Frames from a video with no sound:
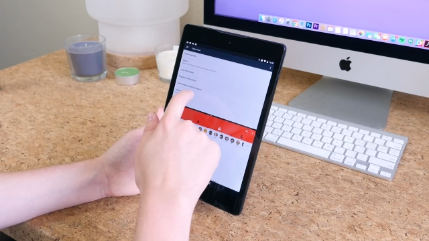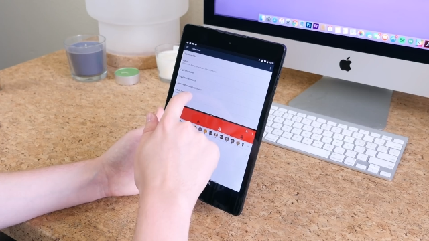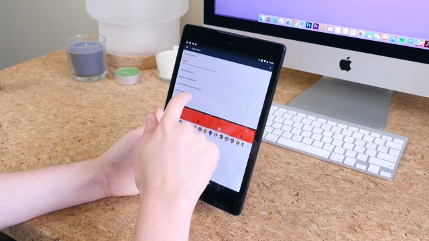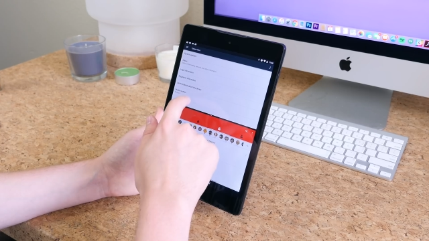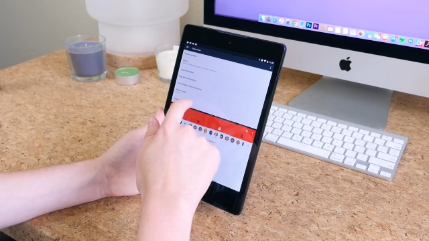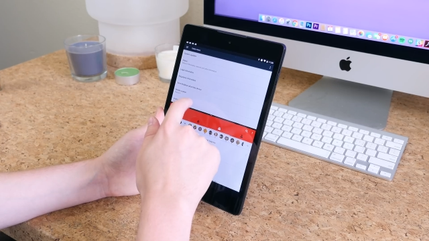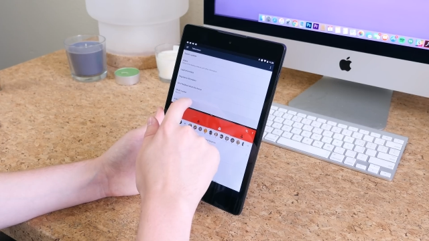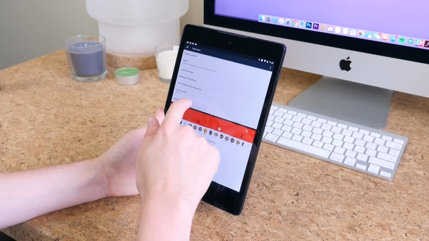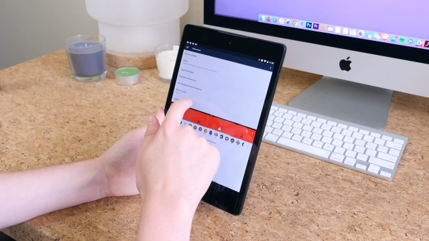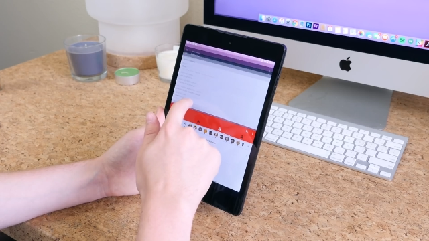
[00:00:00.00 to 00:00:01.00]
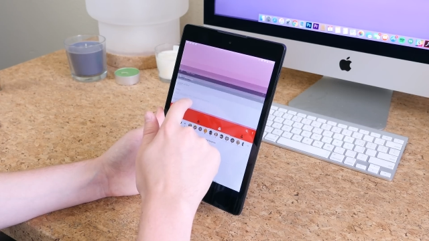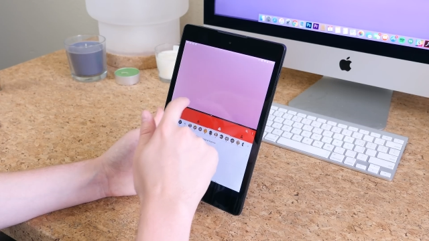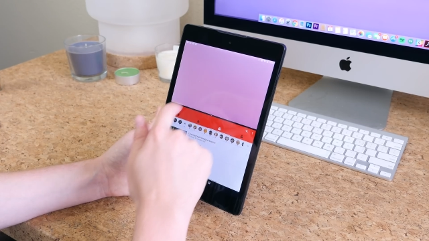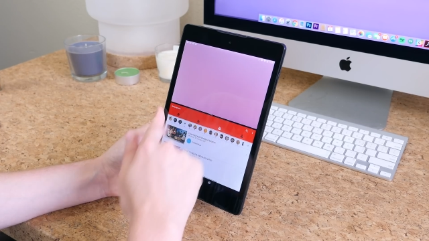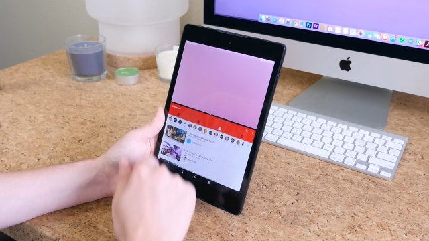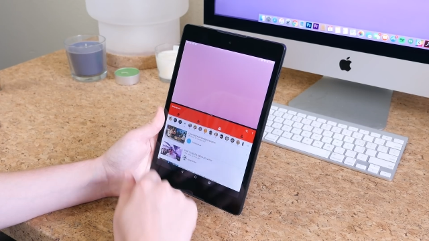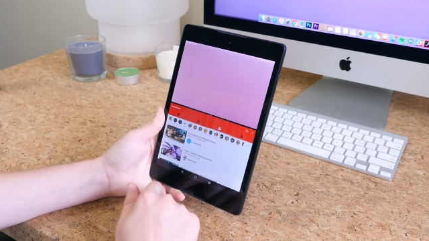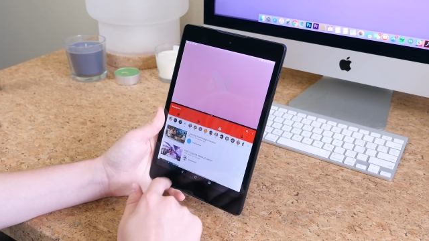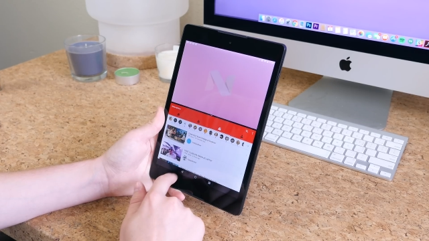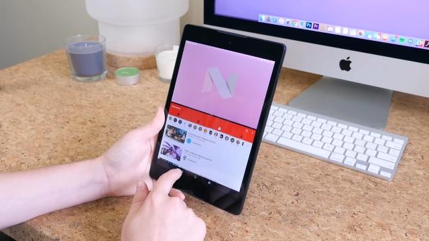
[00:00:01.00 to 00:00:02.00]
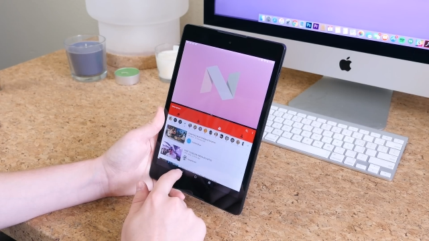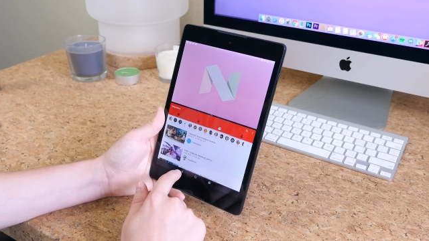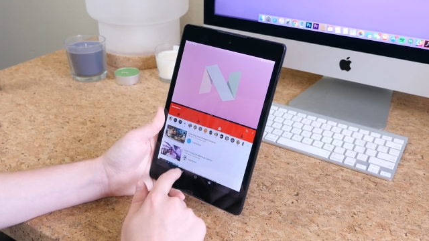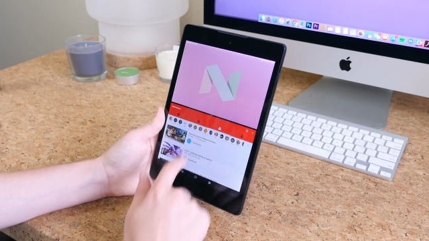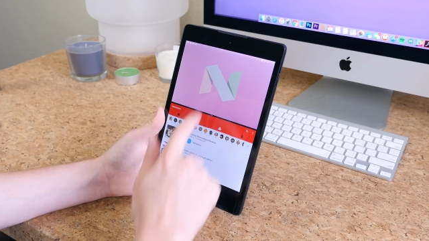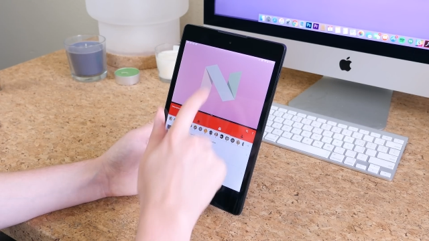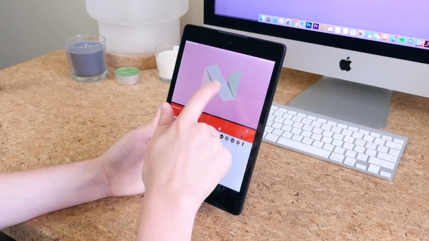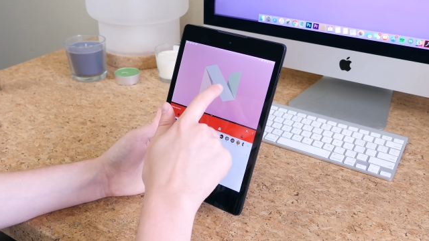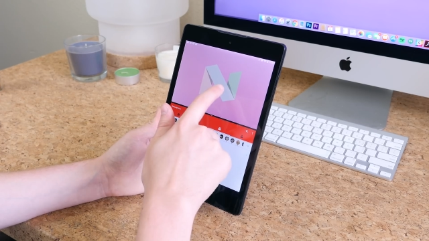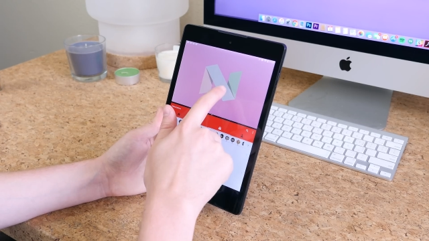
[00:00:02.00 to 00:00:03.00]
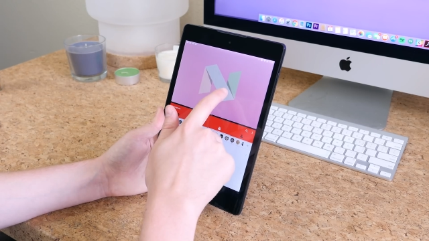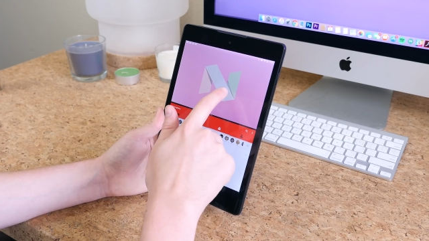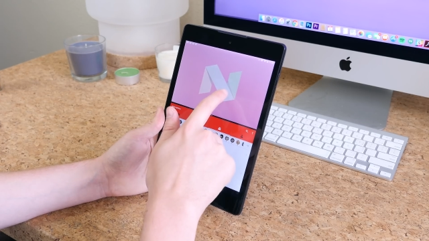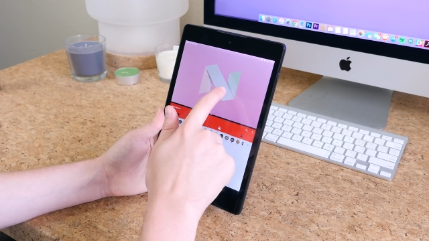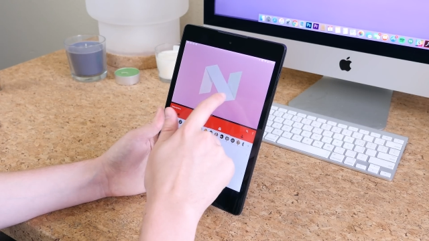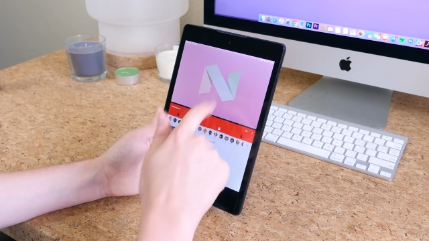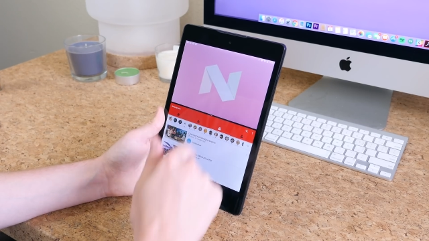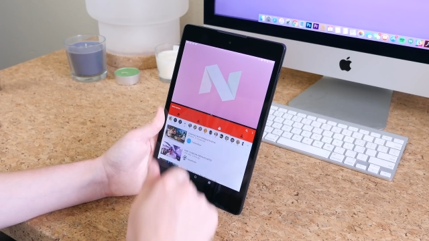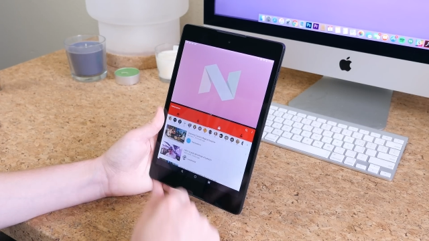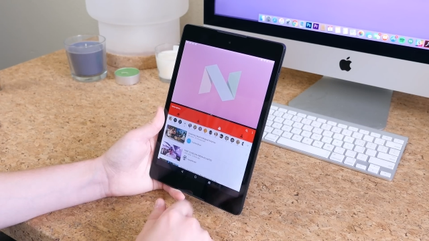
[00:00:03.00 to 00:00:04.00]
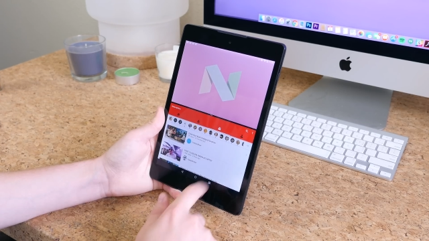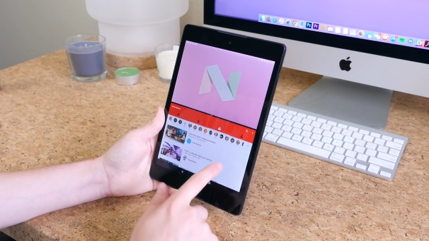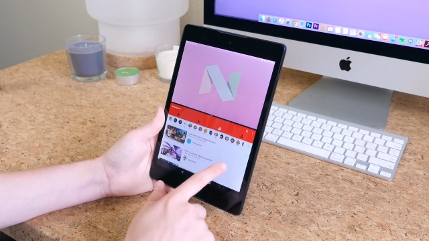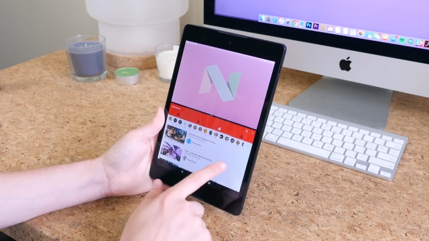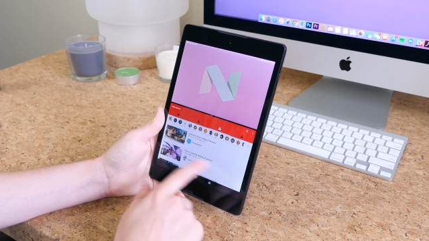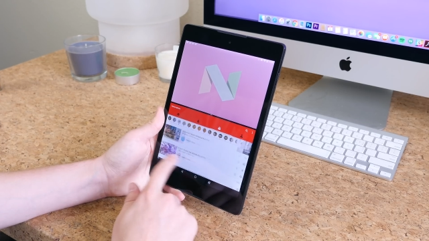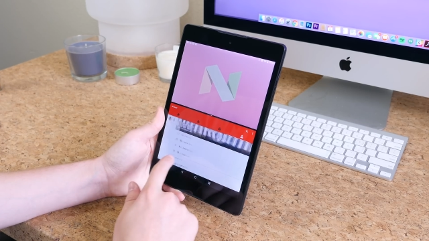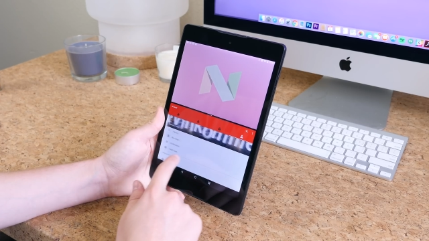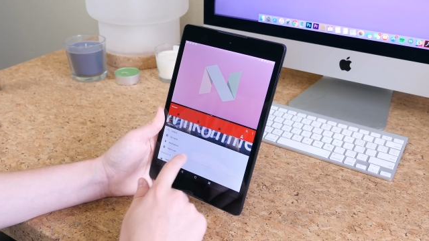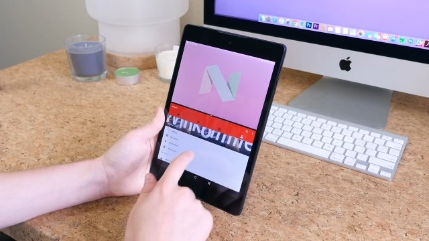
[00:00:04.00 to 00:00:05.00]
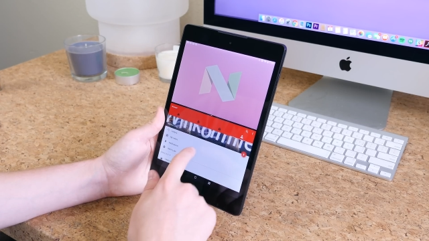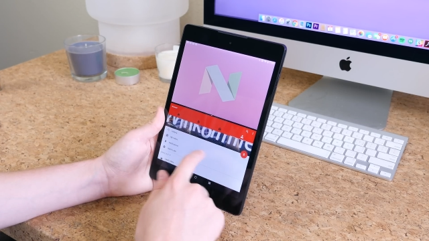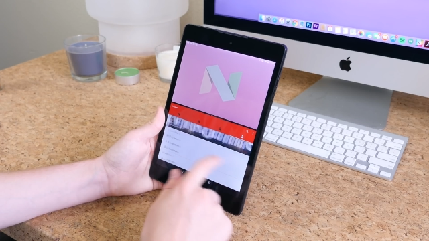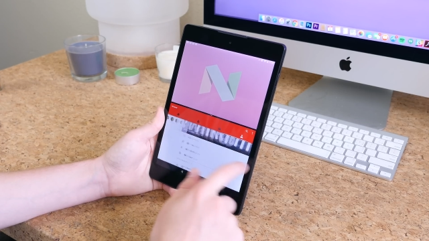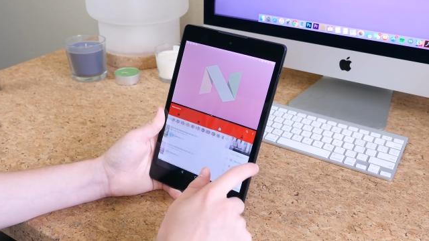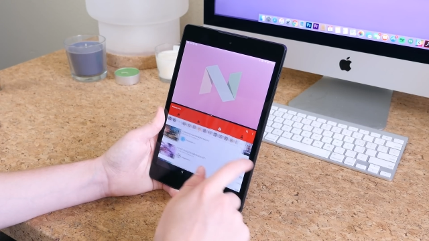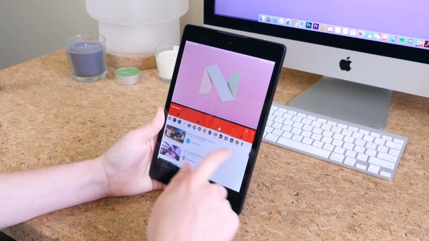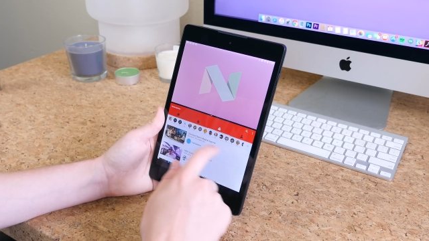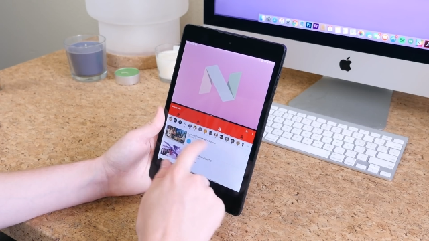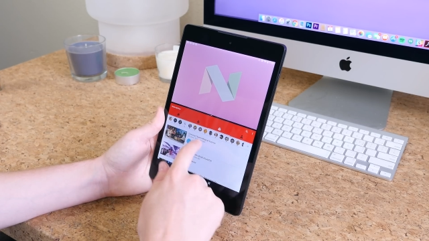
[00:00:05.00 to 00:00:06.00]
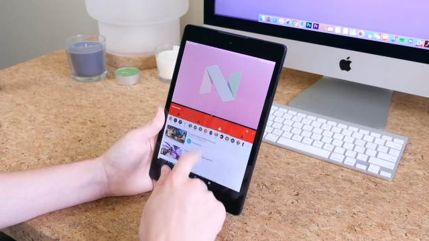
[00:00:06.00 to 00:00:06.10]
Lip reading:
No face is visible, so there are no lips to read.